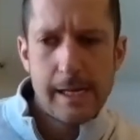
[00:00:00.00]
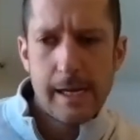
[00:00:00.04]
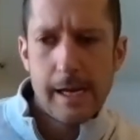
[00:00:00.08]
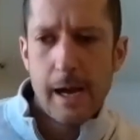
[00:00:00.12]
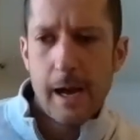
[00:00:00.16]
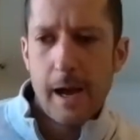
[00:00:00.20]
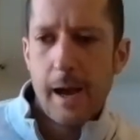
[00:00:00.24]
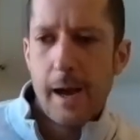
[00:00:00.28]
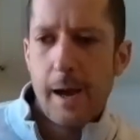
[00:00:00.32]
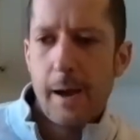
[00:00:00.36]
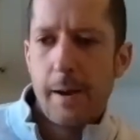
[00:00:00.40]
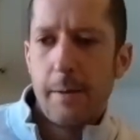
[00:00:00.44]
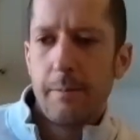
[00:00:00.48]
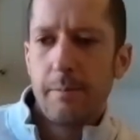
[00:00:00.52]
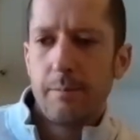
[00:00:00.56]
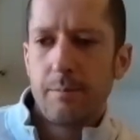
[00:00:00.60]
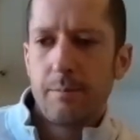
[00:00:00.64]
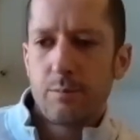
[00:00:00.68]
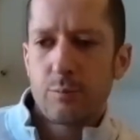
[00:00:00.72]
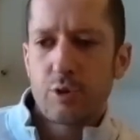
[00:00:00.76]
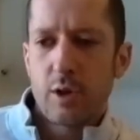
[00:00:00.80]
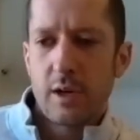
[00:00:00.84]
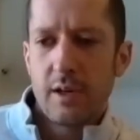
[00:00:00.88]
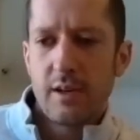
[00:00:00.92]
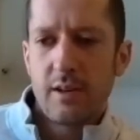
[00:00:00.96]

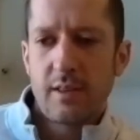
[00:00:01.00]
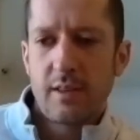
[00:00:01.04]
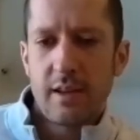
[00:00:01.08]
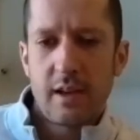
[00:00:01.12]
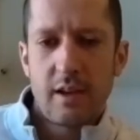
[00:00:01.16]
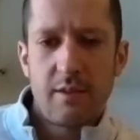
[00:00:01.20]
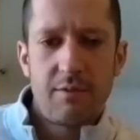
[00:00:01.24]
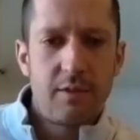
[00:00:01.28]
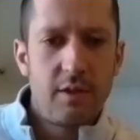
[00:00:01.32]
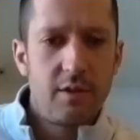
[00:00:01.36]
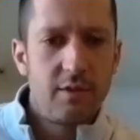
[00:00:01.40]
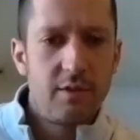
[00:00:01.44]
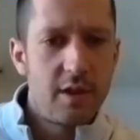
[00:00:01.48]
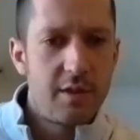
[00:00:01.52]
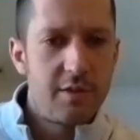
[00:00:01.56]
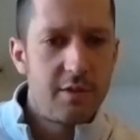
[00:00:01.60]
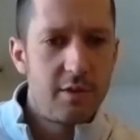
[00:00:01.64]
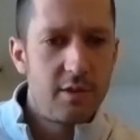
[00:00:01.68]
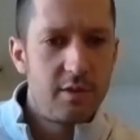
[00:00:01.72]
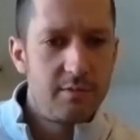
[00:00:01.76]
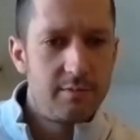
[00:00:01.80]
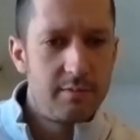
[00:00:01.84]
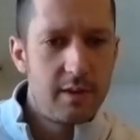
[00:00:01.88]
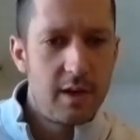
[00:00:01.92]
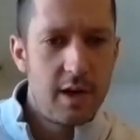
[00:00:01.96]
Trying to think if there's
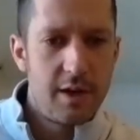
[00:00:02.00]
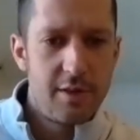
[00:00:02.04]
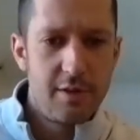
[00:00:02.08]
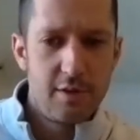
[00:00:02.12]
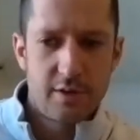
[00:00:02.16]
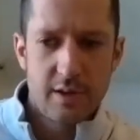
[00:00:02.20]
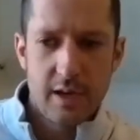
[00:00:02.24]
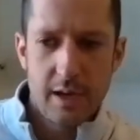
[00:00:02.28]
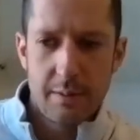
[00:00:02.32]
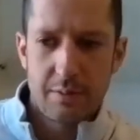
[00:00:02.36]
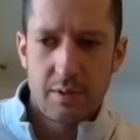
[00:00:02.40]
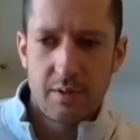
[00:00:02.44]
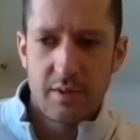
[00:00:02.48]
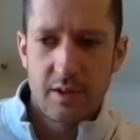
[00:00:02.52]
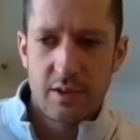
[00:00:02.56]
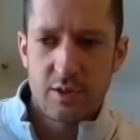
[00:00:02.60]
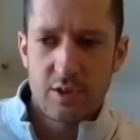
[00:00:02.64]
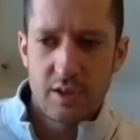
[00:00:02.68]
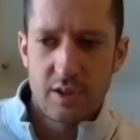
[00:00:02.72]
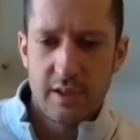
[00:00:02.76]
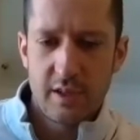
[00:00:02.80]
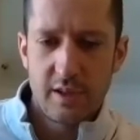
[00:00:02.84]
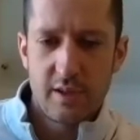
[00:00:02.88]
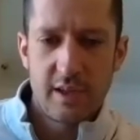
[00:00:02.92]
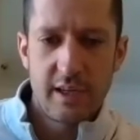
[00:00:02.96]
other types of
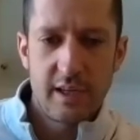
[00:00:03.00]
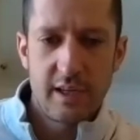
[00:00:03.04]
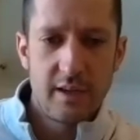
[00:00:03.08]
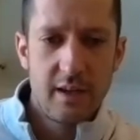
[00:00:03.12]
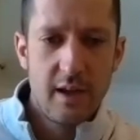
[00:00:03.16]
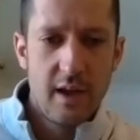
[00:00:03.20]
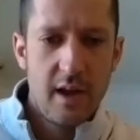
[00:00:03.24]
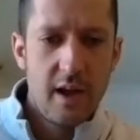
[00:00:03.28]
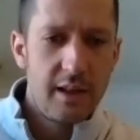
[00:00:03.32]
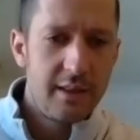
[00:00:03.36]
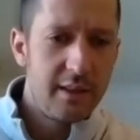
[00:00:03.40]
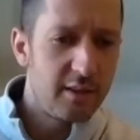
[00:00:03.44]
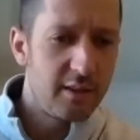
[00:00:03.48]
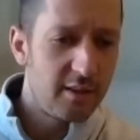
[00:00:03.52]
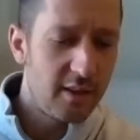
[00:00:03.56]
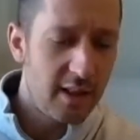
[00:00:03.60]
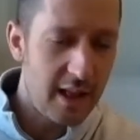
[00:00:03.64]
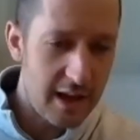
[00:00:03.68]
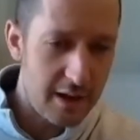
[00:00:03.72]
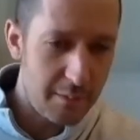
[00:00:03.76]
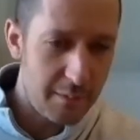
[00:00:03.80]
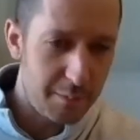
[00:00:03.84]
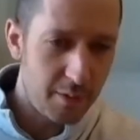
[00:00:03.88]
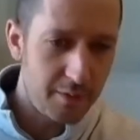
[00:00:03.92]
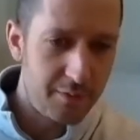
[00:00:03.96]
engineering. There's a
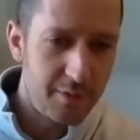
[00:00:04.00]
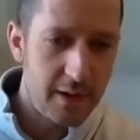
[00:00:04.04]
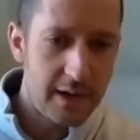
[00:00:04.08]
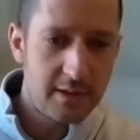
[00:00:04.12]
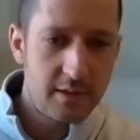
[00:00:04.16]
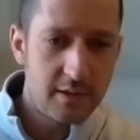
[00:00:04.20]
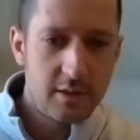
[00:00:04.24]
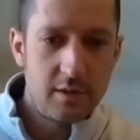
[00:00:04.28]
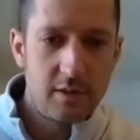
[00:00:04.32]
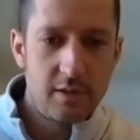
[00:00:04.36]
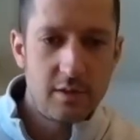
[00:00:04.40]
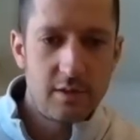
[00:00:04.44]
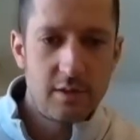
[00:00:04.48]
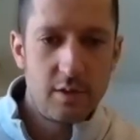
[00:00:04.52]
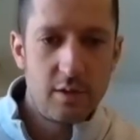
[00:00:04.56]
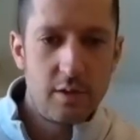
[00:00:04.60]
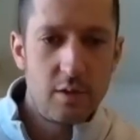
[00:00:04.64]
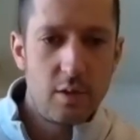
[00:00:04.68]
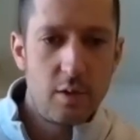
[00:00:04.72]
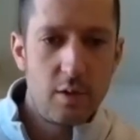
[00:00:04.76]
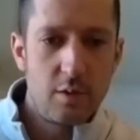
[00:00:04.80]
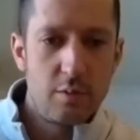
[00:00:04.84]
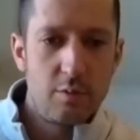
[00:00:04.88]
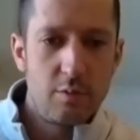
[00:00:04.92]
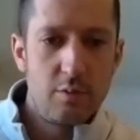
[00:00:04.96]
lot of professors
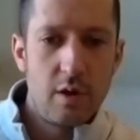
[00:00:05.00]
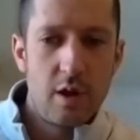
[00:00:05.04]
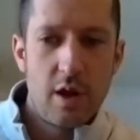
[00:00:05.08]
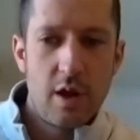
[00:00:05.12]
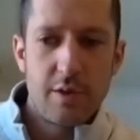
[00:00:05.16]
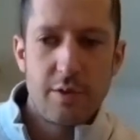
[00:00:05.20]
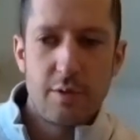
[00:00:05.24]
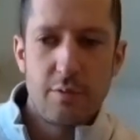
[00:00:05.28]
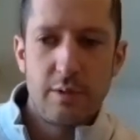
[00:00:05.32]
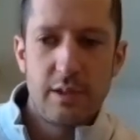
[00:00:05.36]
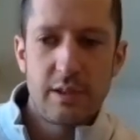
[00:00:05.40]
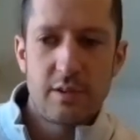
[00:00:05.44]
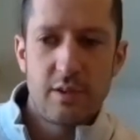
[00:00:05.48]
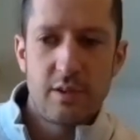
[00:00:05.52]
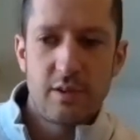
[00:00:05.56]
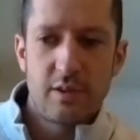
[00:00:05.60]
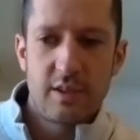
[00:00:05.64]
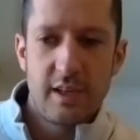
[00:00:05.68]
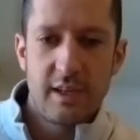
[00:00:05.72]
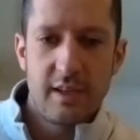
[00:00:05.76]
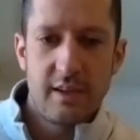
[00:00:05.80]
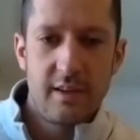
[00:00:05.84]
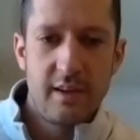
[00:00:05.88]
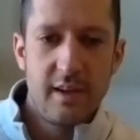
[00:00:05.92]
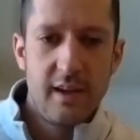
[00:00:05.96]
or other research
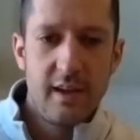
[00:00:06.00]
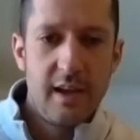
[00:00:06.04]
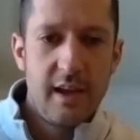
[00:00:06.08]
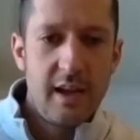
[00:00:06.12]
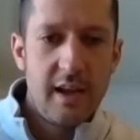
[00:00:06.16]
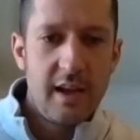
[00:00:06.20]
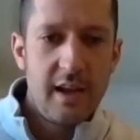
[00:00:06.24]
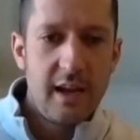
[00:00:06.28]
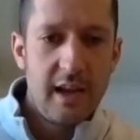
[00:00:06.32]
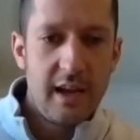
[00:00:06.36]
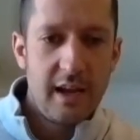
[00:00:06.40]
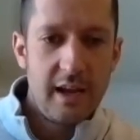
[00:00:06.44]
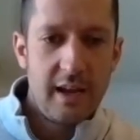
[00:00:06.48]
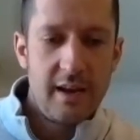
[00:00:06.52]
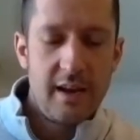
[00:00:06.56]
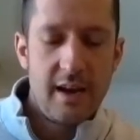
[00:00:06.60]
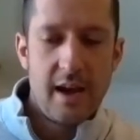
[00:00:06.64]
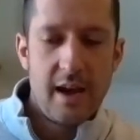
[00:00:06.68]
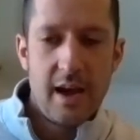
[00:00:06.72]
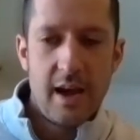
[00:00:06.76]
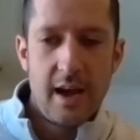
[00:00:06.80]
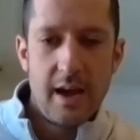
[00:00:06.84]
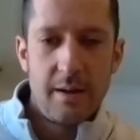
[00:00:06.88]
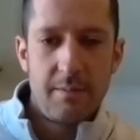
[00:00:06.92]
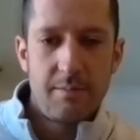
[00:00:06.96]
in
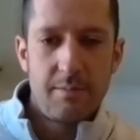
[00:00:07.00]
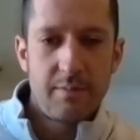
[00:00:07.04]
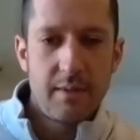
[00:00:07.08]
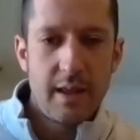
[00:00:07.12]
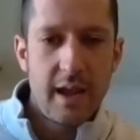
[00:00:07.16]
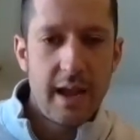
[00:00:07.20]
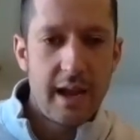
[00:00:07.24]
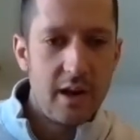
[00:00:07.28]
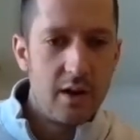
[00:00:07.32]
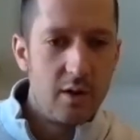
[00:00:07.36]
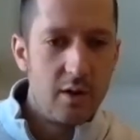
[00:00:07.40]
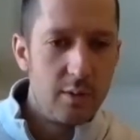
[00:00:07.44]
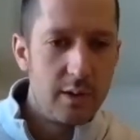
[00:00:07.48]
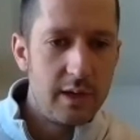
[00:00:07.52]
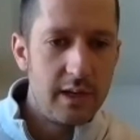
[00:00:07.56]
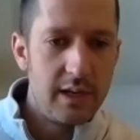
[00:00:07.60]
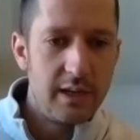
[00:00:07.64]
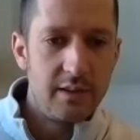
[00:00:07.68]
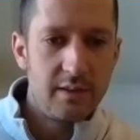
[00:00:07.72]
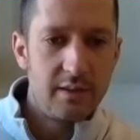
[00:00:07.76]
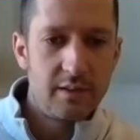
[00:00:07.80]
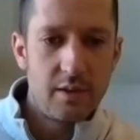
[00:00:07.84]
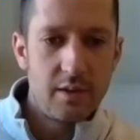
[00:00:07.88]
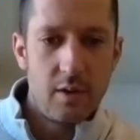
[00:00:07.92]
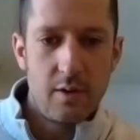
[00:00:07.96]

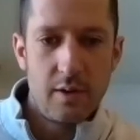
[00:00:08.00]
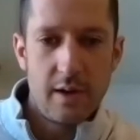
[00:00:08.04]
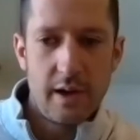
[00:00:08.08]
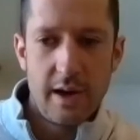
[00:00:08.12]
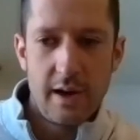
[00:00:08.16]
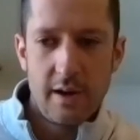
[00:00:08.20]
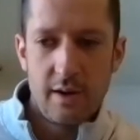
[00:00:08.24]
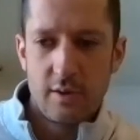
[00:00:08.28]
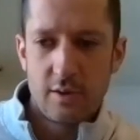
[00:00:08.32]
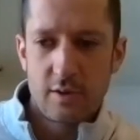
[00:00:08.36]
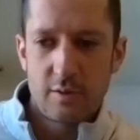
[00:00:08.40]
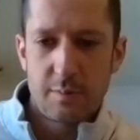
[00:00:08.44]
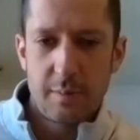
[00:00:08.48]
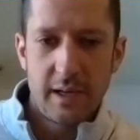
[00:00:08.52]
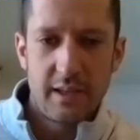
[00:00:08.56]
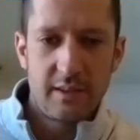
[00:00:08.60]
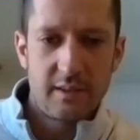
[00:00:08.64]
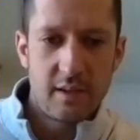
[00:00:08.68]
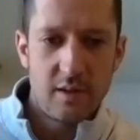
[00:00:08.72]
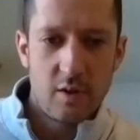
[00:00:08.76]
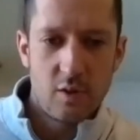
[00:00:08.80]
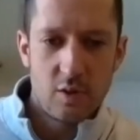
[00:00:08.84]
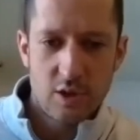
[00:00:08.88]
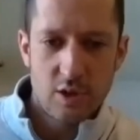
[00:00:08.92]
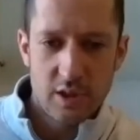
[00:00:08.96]
AOE, so aerospace
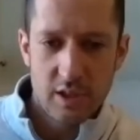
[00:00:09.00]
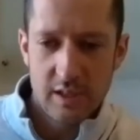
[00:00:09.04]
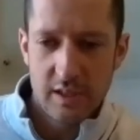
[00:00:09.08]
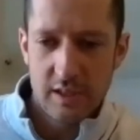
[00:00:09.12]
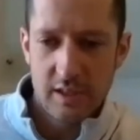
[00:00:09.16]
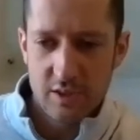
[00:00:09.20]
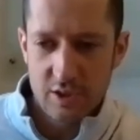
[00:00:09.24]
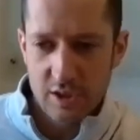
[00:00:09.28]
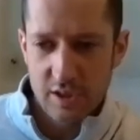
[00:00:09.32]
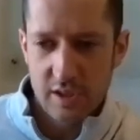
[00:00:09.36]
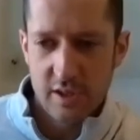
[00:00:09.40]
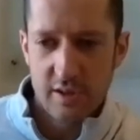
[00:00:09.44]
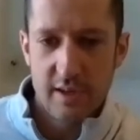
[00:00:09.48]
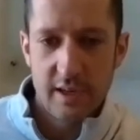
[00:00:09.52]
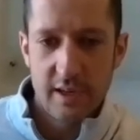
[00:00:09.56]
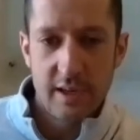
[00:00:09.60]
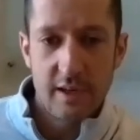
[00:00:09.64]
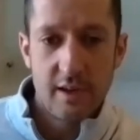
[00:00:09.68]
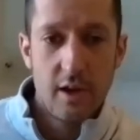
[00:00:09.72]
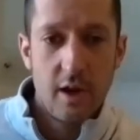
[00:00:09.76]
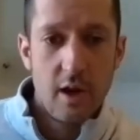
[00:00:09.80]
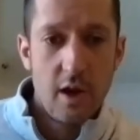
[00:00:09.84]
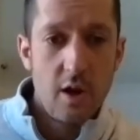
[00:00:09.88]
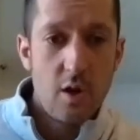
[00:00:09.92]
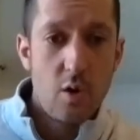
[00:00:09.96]
and ocean engineering,
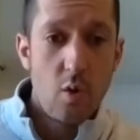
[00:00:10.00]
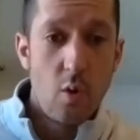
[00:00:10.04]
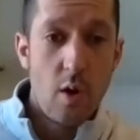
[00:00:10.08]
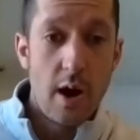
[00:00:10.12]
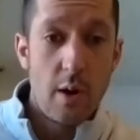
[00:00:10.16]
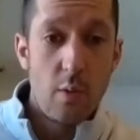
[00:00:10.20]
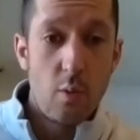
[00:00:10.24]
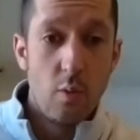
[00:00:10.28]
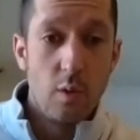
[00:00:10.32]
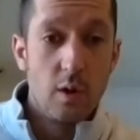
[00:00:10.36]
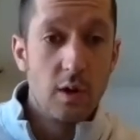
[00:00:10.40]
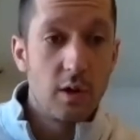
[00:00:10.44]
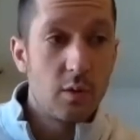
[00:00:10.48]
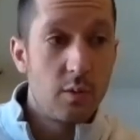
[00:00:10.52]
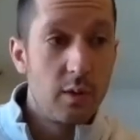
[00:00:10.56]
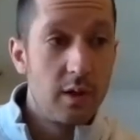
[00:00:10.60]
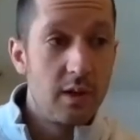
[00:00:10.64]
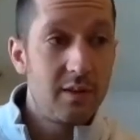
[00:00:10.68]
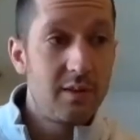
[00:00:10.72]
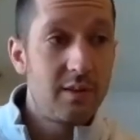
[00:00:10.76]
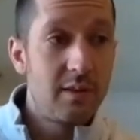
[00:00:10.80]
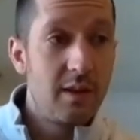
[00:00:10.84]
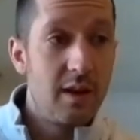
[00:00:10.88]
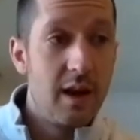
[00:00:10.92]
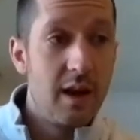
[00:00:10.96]
who I work
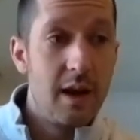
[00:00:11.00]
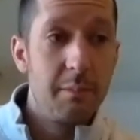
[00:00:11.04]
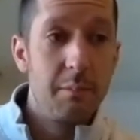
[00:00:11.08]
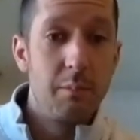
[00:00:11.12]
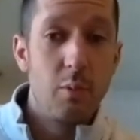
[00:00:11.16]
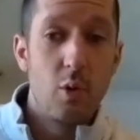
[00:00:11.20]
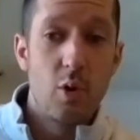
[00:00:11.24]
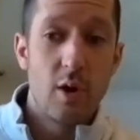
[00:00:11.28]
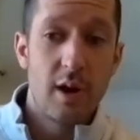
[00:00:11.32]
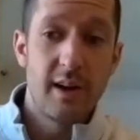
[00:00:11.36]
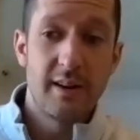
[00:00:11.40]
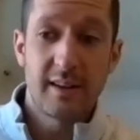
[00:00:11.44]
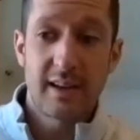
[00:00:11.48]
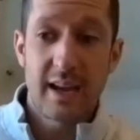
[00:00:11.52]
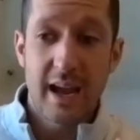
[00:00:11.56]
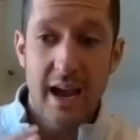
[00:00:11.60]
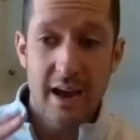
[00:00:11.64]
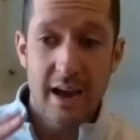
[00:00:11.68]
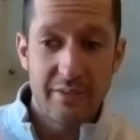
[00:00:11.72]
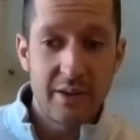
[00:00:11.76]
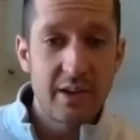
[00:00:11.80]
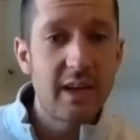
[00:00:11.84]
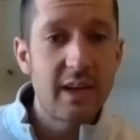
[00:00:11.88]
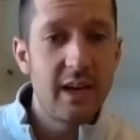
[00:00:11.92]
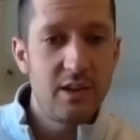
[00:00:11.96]
with more on
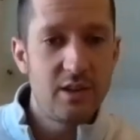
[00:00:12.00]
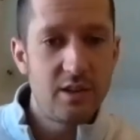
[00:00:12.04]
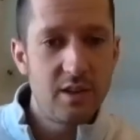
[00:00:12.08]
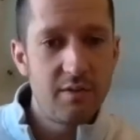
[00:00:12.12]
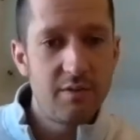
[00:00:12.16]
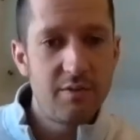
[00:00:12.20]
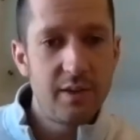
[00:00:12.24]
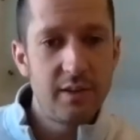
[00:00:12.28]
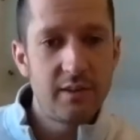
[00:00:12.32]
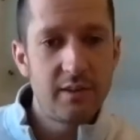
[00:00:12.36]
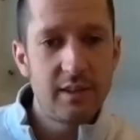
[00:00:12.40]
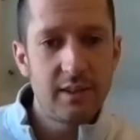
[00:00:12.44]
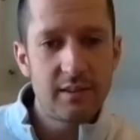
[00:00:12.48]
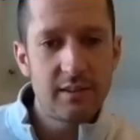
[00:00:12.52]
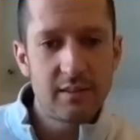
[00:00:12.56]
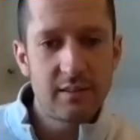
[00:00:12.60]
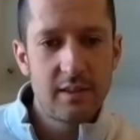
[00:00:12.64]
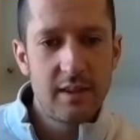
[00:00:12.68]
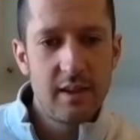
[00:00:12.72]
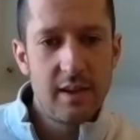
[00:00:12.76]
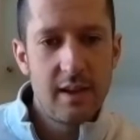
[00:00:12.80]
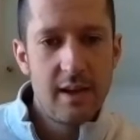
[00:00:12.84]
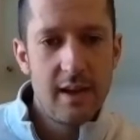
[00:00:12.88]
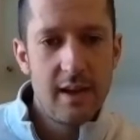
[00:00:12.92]
cavitation physics,